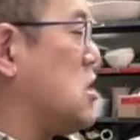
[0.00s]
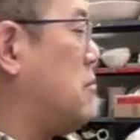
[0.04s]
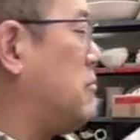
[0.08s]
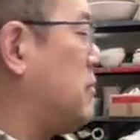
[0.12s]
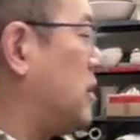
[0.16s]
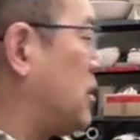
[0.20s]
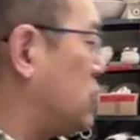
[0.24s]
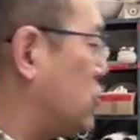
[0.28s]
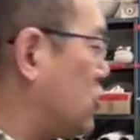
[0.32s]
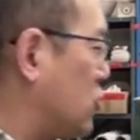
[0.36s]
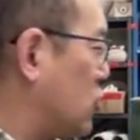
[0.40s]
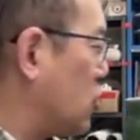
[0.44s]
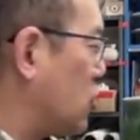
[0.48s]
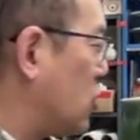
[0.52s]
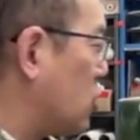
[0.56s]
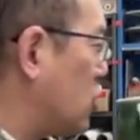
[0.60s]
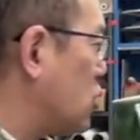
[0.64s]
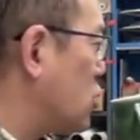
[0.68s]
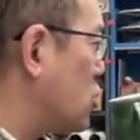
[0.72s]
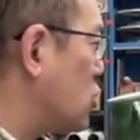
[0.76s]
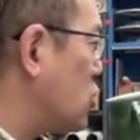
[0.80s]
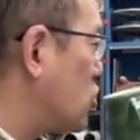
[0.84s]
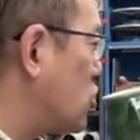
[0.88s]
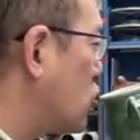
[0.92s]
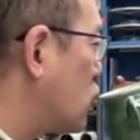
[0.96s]
I'm actually going to
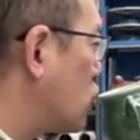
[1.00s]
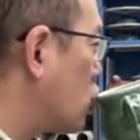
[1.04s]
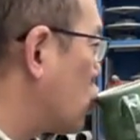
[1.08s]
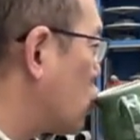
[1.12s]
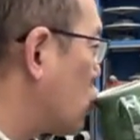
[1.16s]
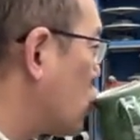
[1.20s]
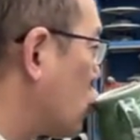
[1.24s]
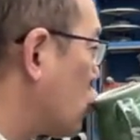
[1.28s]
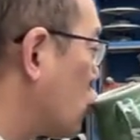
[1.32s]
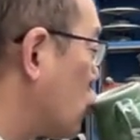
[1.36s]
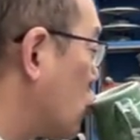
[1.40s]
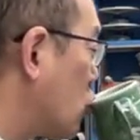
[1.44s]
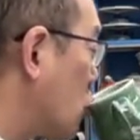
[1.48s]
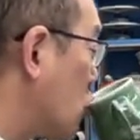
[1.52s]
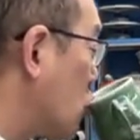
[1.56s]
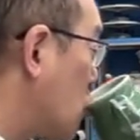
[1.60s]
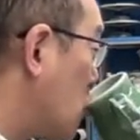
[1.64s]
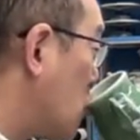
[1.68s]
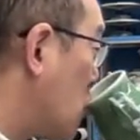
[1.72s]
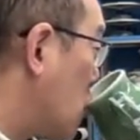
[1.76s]
kiss this and drink it.